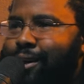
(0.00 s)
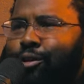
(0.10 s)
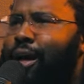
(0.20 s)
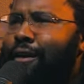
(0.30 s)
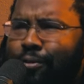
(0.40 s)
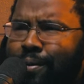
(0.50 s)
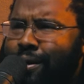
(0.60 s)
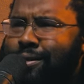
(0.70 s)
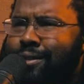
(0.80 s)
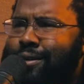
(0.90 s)
your life will
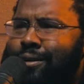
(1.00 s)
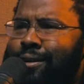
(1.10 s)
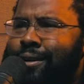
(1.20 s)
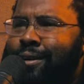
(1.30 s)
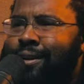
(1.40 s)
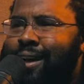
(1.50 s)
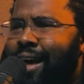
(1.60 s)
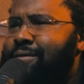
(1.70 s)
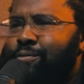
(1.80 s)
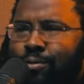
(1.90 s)
be easier.
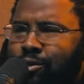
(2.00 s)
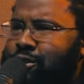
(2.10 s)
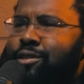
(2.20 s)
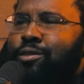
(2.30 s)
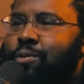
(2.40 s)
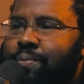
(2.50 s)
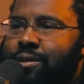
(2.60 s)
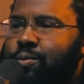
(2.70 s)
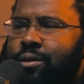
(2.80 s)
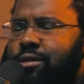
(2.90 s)
Heaven will, Jesus will be
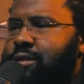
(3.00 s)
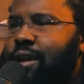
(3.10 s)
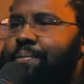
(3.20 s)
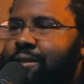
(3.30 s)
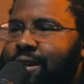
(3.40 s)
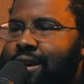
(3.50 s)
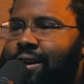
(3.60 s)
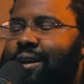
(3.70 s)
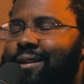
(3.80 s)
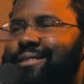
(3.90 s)
sweet. Just stop
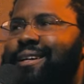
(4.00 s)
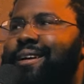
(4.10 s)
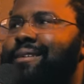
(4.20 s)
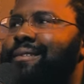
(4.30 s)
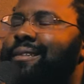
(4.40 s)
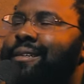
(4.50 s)
sinning. And yeah. it's like,